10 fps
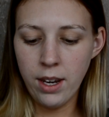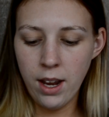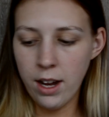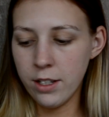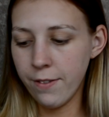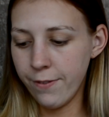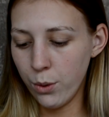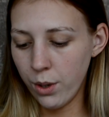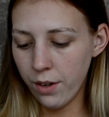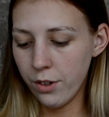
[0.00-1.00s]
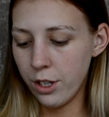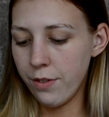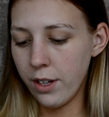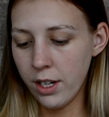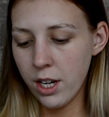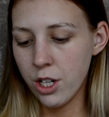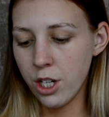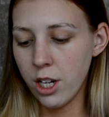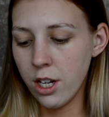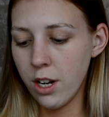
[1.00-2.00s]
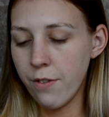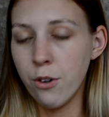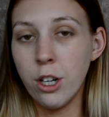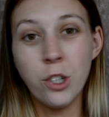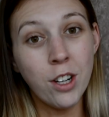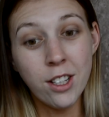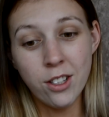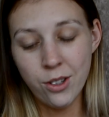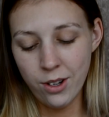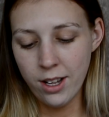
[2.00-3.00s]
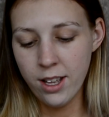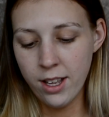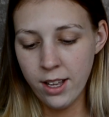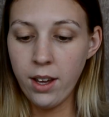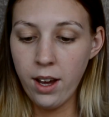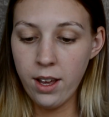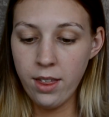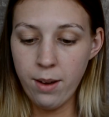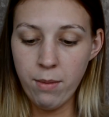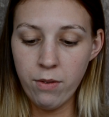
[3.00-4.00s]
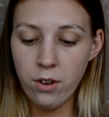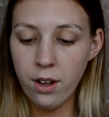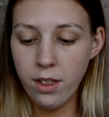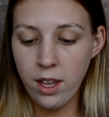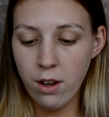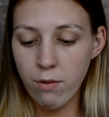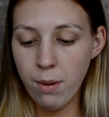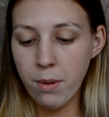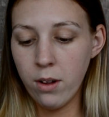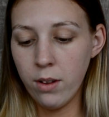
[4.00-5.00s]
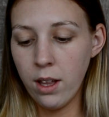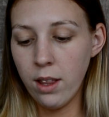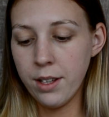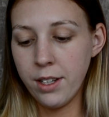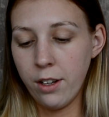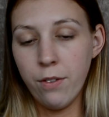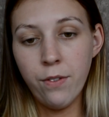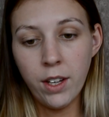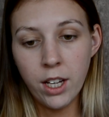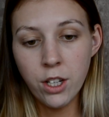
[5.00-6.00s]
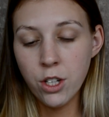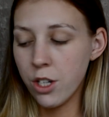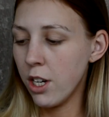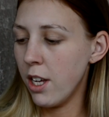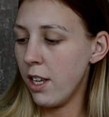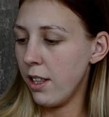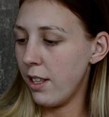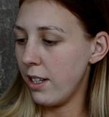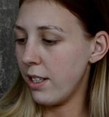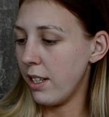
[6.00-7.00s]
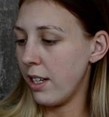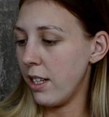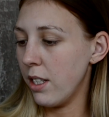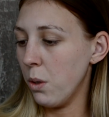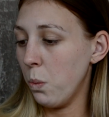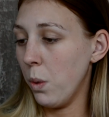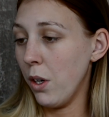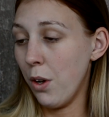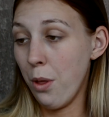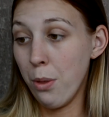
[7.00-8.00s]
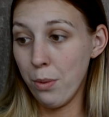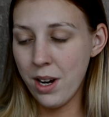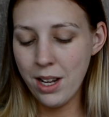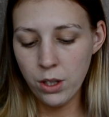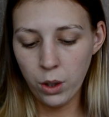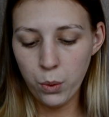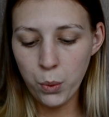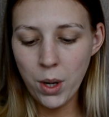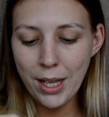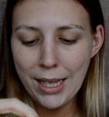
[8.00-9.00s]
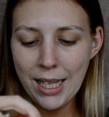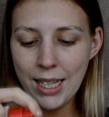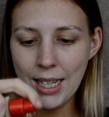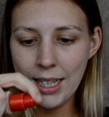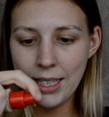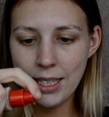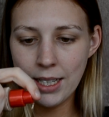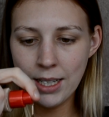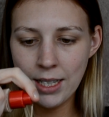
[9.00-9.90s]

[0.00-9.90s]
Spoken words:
Nice full coverage foundation for a drugstore. Okay, then we've got the Rimmel Lasting Finish. This is 103, so quite light.